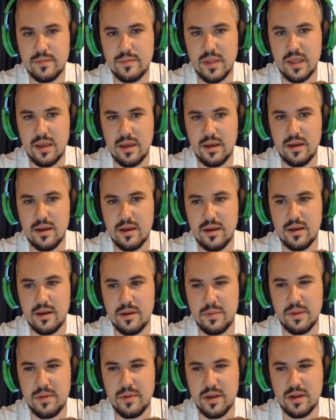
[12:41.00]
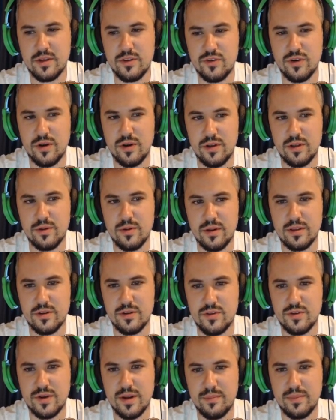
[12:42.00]
Uh, maybe I could throw you on the
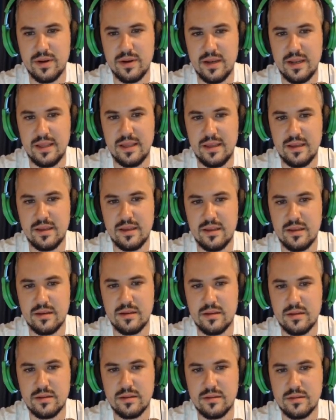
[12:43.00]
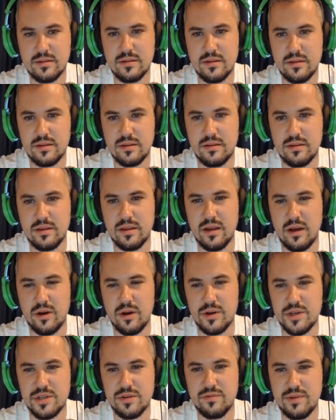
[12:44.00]
trampoline. No, I
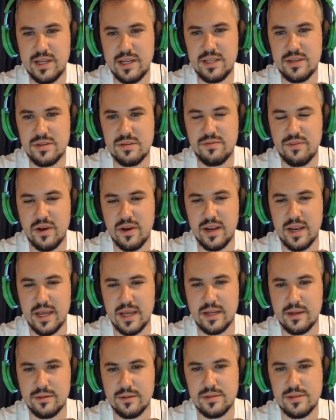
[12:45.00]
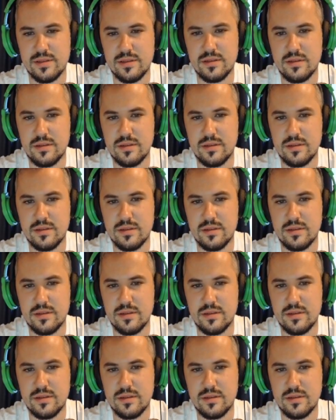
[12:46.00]
should really just find a house.